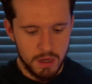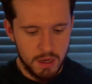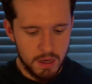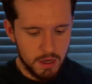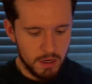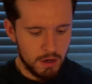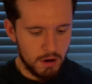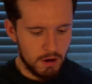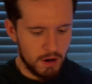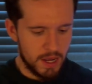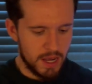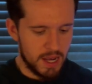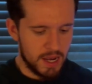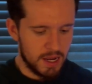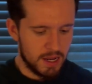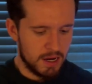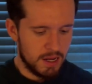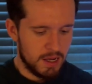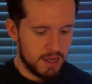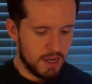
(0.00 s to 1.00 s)
go
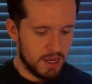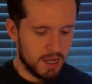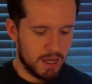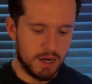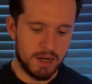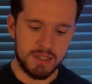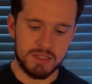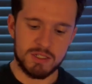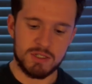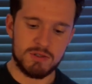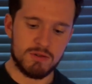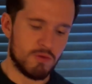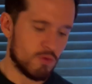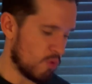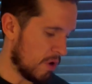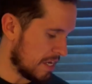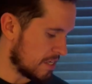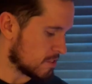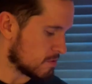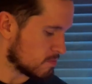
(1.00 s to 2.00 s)
ahead, and let's
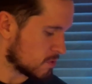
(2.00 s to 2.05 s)
waste some